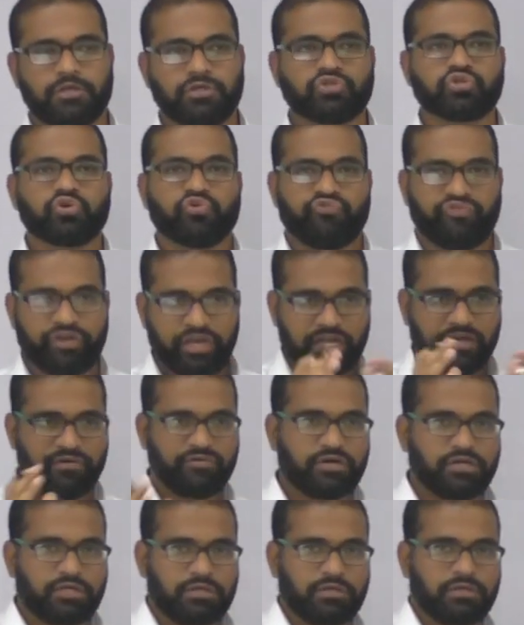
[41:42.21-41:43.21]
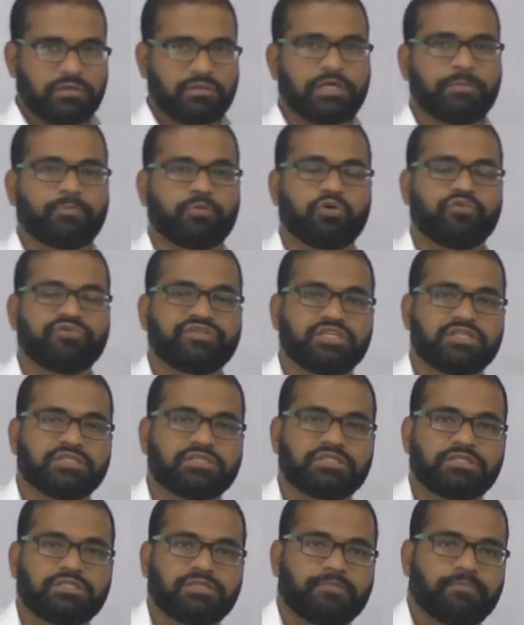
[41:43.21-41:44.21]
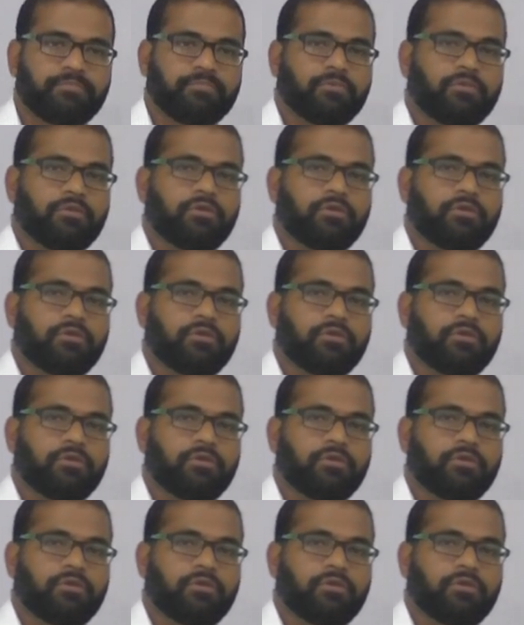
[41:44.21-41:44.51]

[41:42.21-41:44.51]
So wherever the provisions